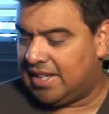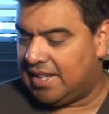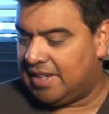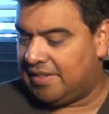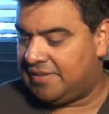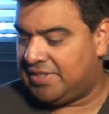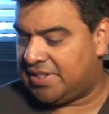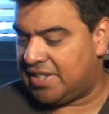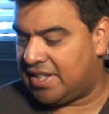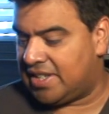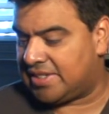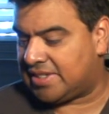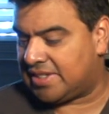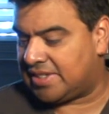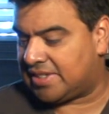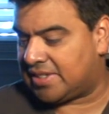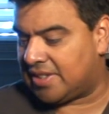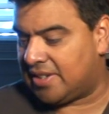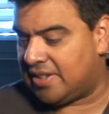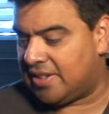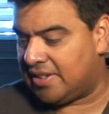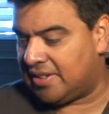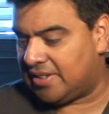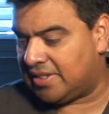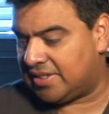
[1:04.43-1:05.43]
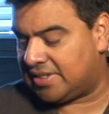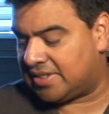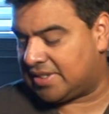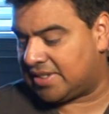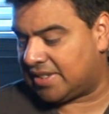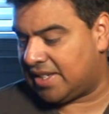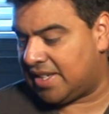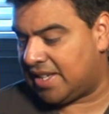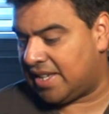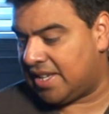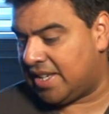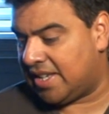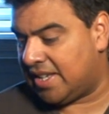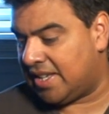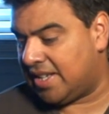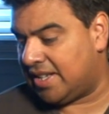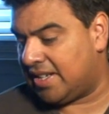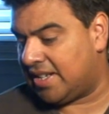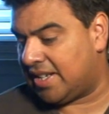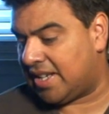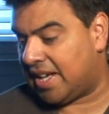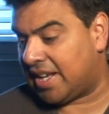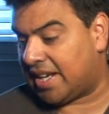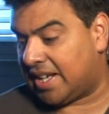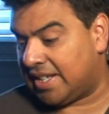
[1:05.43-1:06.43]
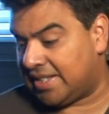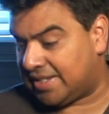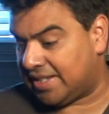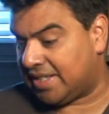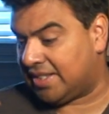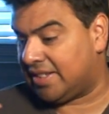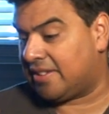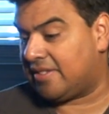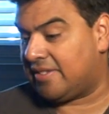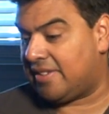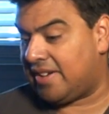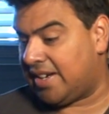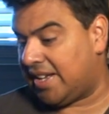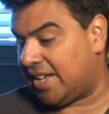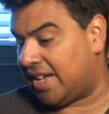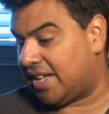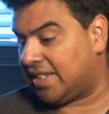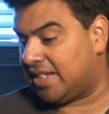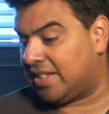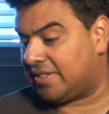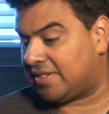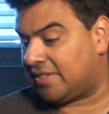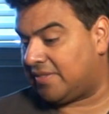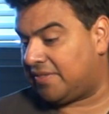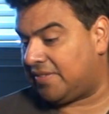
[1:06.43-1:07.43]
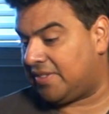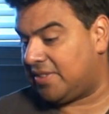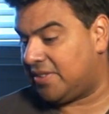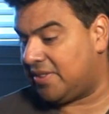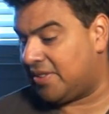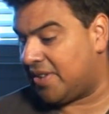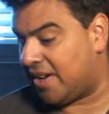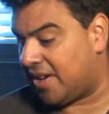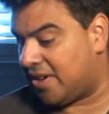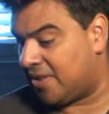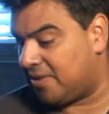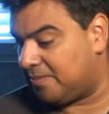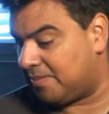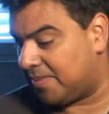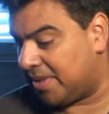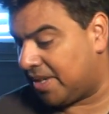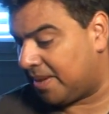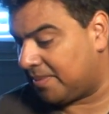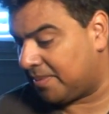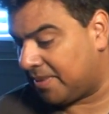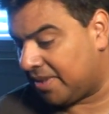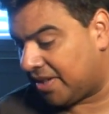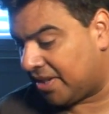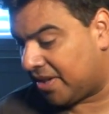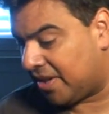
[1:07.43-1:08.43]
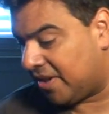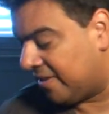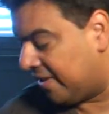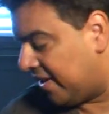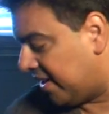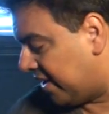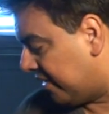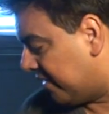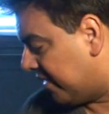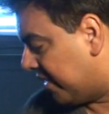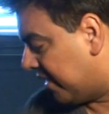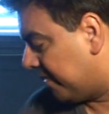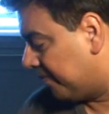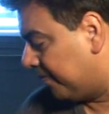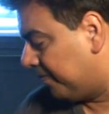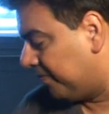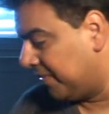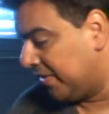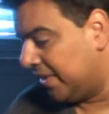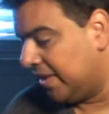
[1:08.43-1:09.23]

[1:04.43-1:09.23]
of Genesis songs. And I can tell already I left a few out, but I'm going to go anyway.